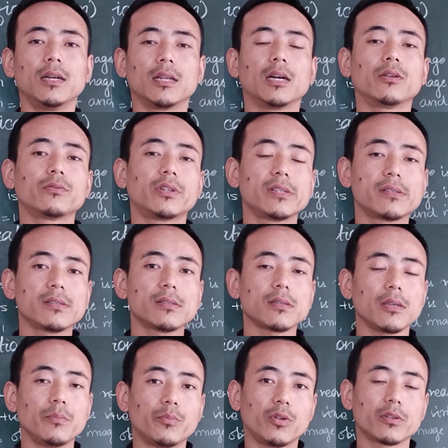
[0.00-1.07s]
Now this is
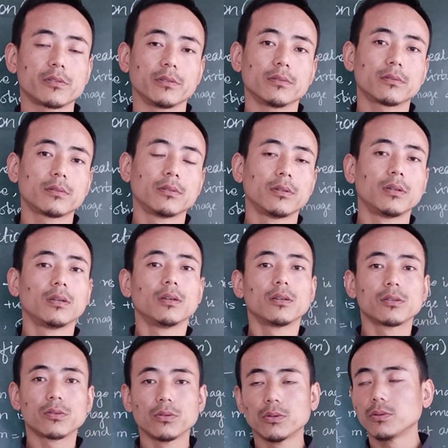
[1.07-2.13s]
important,
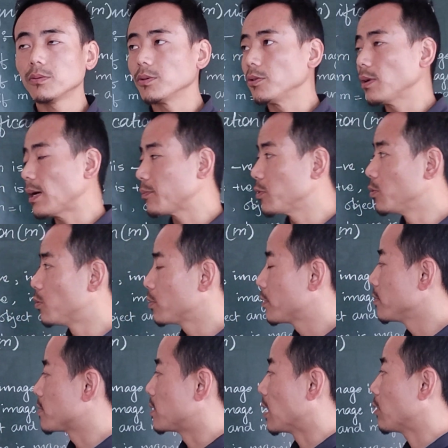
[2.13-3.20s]
so you have to note
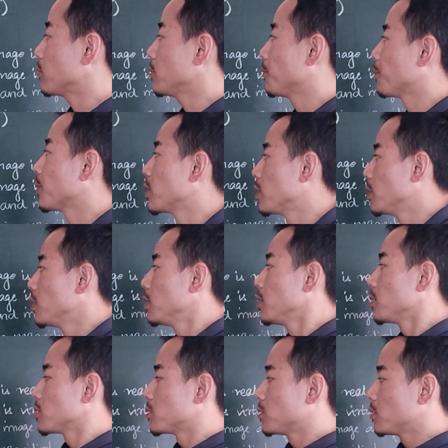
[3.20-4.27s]
this down.
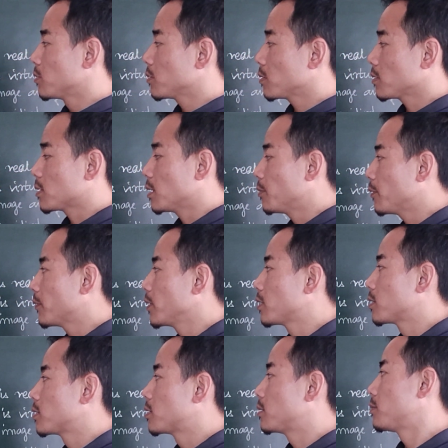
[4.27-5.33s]
So some of
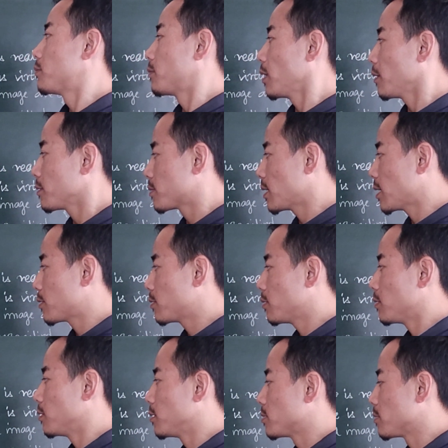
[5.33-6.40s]
the things that
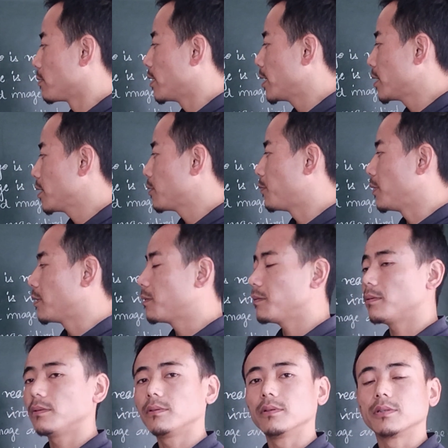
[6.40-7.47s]
is related
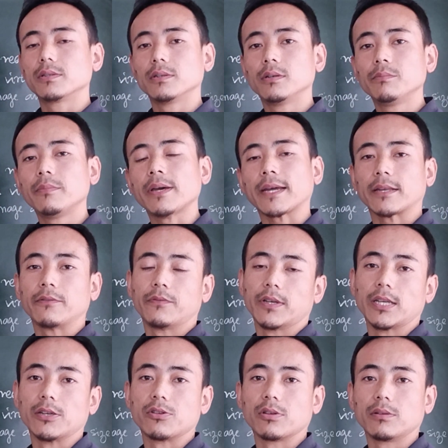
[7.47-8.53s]
with the term
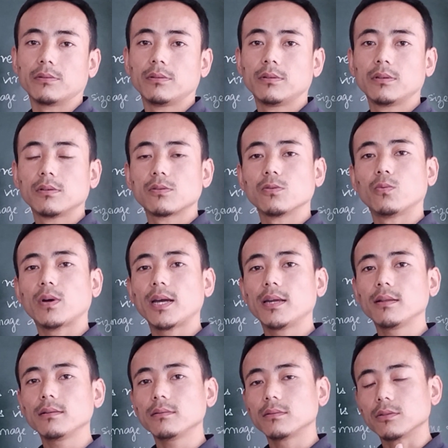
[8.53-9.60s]
magnification. So
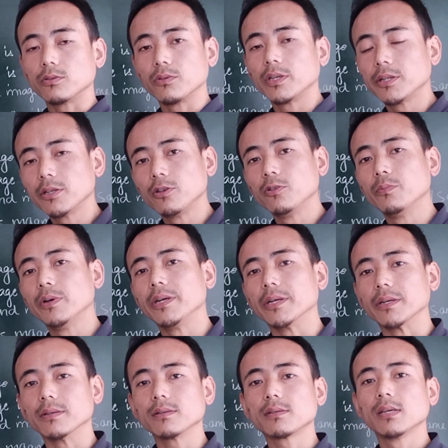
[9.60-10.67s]
while doing the
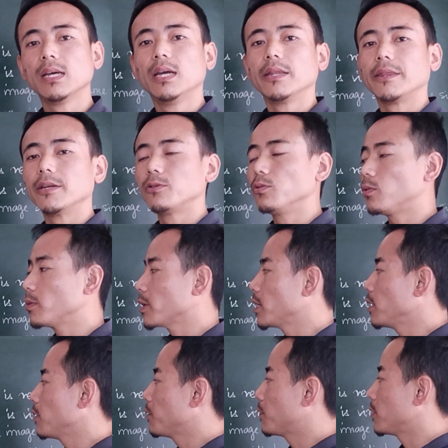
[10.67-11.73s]
numericals, they don't
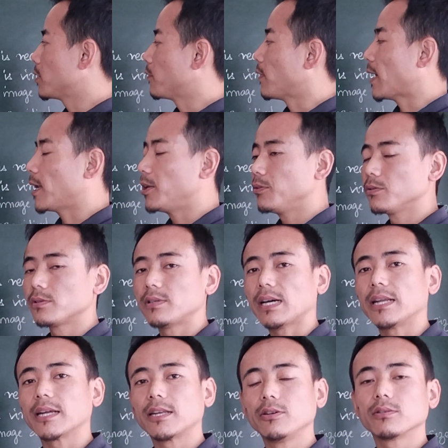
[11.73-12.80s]
give the values
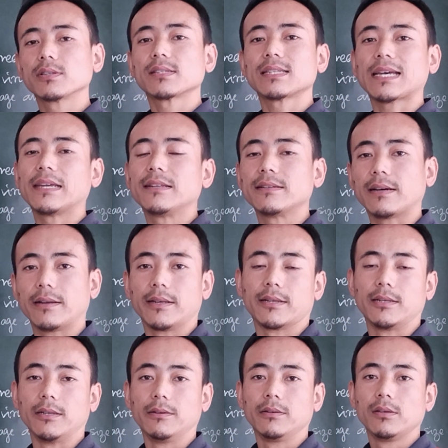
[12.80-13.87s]
directly or the sign
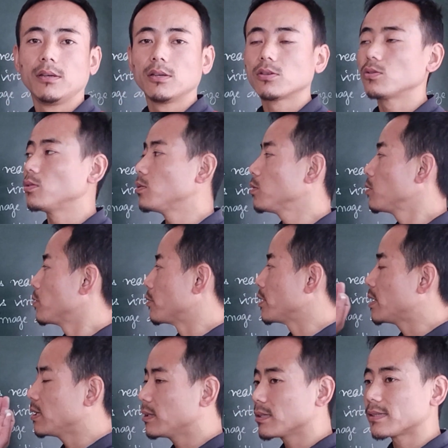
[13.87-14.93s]
directly. So
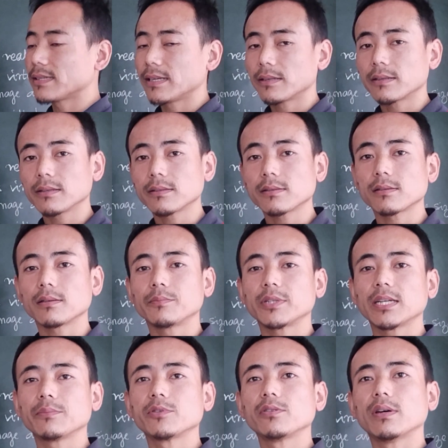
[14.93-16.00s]
reading the sentence,
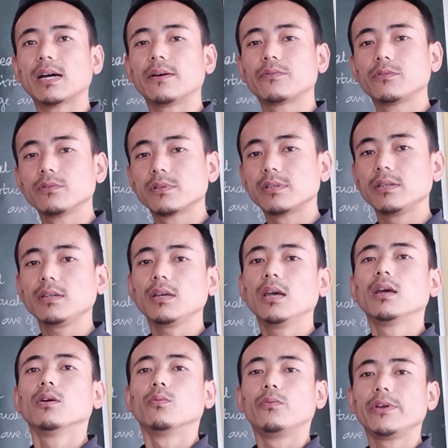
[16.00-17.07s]
sometimes you have to see
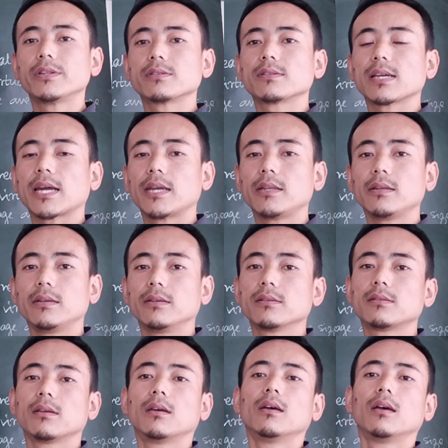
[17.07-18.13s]
which sign
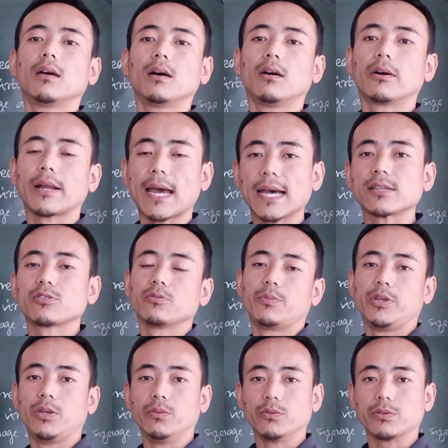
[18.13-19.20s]
is or has to be
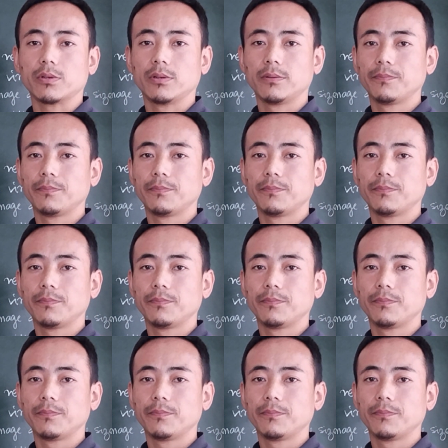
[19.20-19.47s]
used.